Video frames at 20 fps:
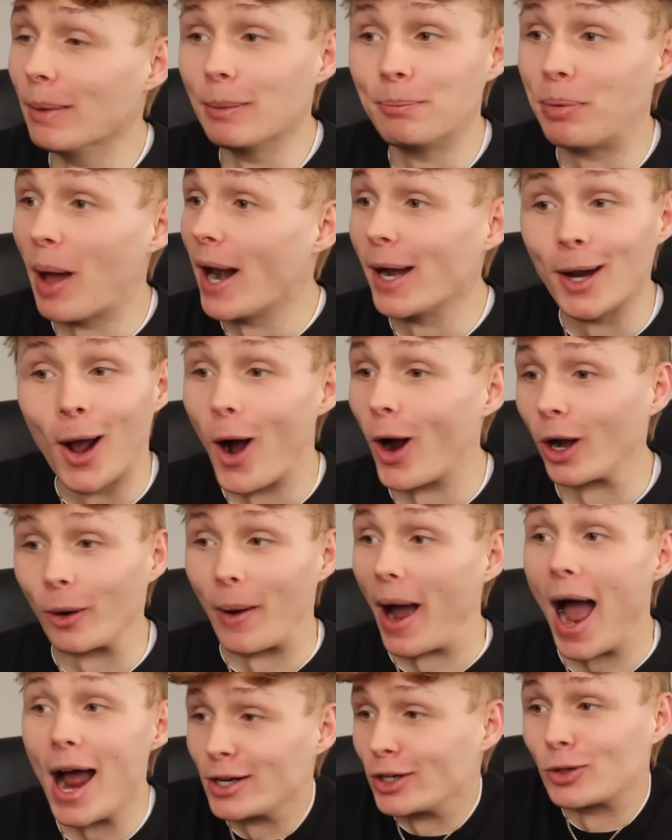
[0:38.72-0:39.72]
me Penny
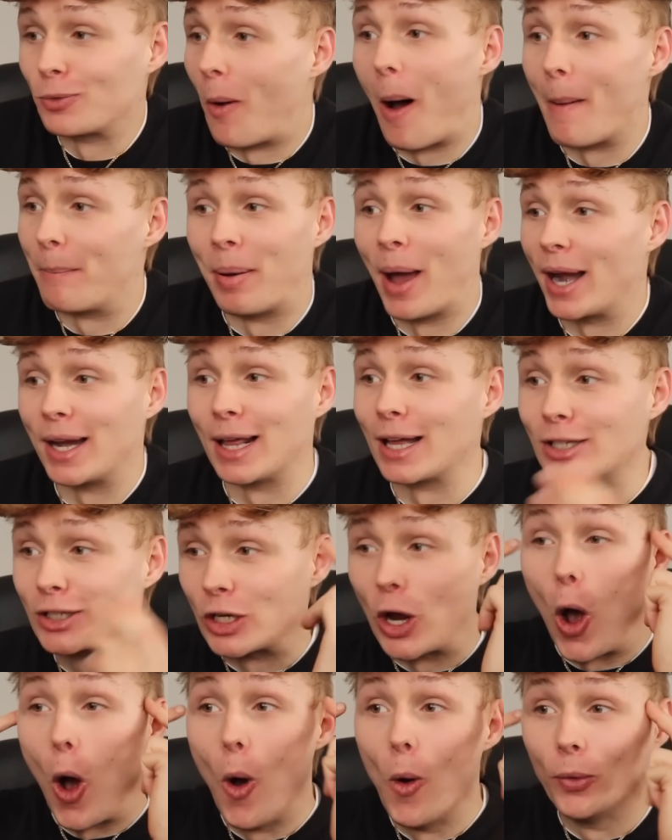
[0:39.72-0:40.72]
Hardaway. I just want Penny. That's
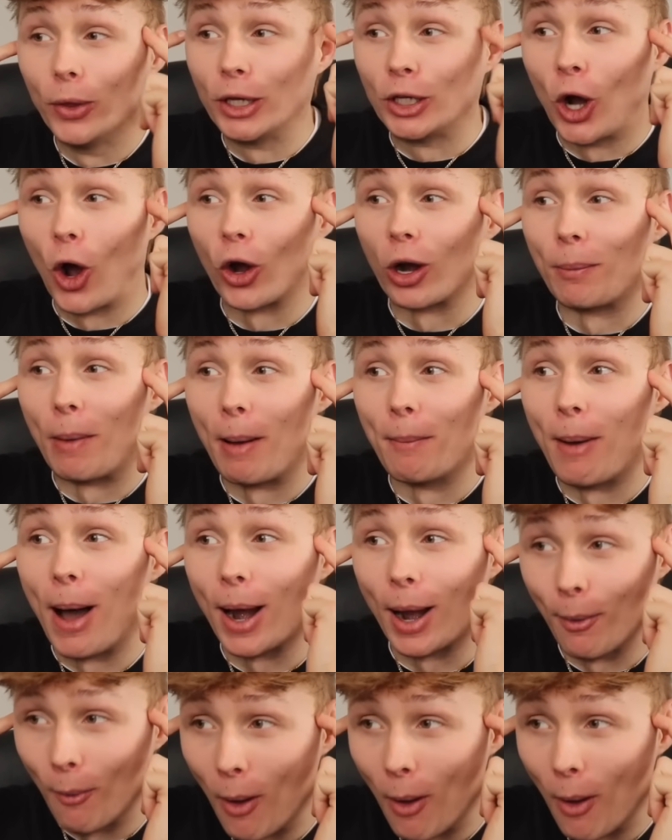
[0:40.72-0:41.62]
the only card in my mind. I